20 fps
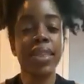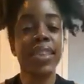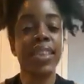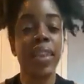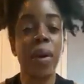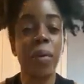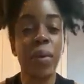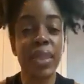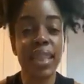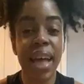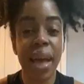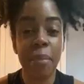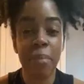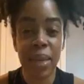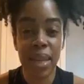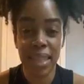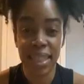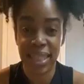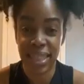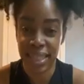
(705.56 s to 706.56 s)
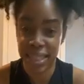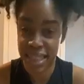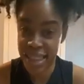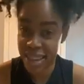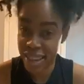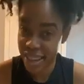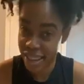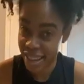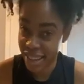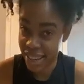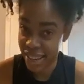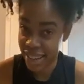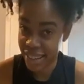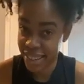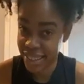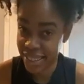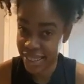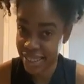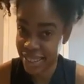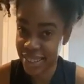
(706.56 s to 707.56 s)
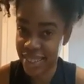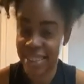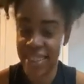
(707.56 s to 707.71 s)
So with that being said,